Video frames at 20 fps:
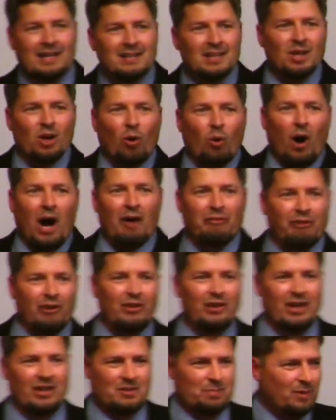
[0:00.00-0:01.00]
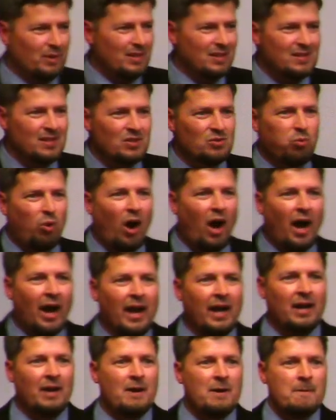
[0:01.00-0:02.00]
to go off on this, but this is
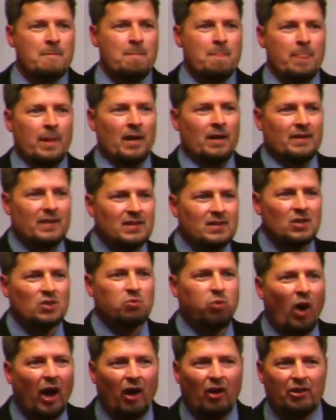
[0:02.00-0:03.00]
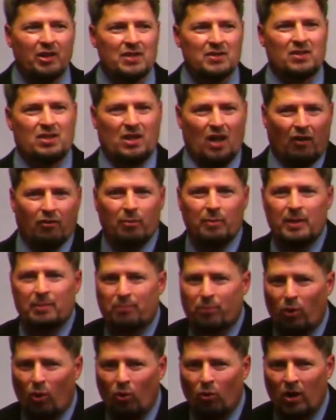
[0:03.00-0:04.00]
why this is why all these government
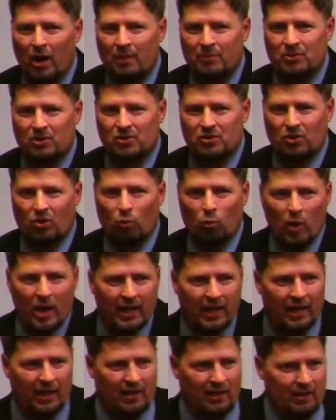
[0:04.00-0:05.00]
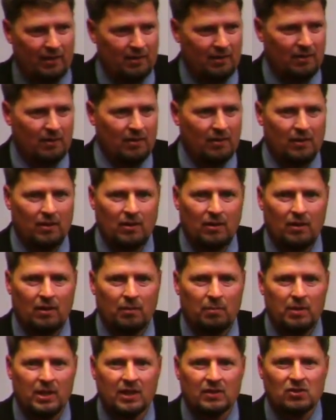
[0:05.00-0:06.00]
programs are so wicked.
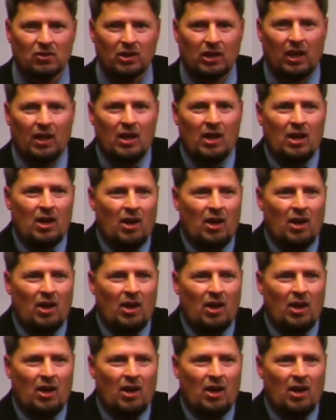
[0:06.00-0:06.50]
Because look,